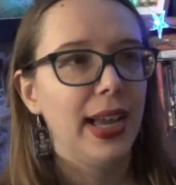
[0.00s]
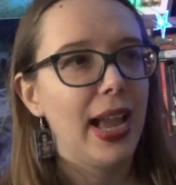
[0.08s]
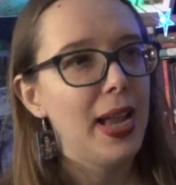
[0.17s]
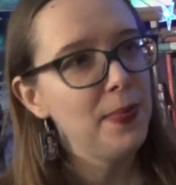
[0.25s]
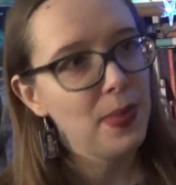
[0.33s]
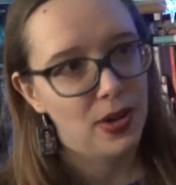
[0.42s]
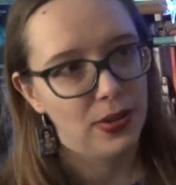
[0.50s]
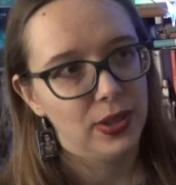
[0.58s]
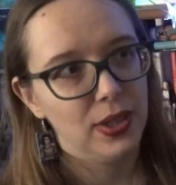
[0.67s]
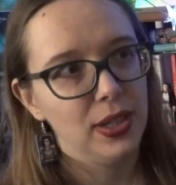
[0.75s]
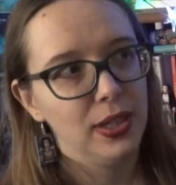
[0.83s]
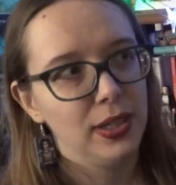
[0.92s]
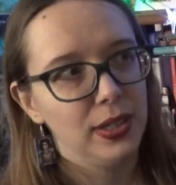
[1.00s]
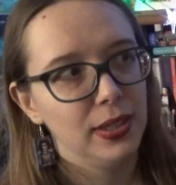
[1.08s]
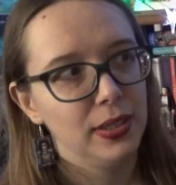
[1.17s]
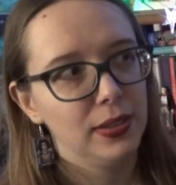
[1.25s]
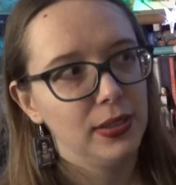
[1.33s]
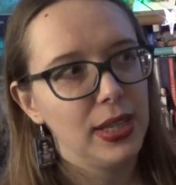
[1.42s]
and mother
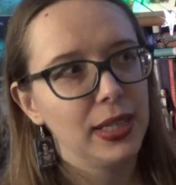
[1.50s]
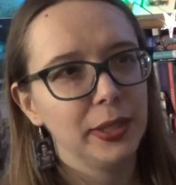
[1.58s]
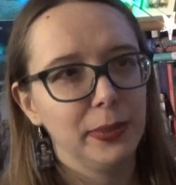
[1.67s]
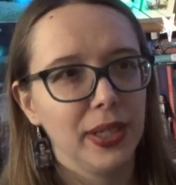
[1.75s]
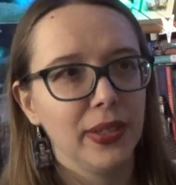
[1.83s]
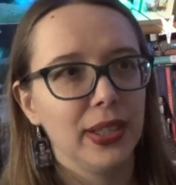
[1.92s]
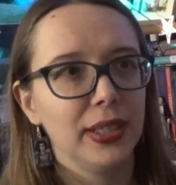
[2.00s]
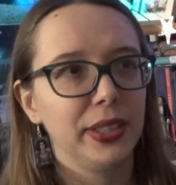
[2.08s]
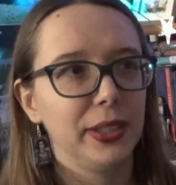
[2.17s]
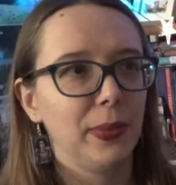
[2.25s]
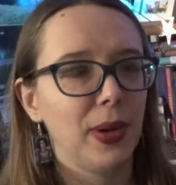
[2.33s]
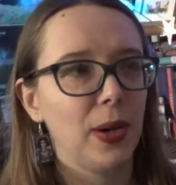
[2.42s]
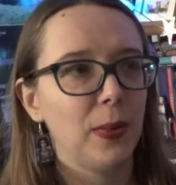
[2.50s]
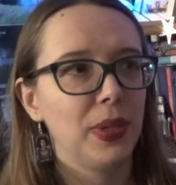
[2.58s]
experience as well,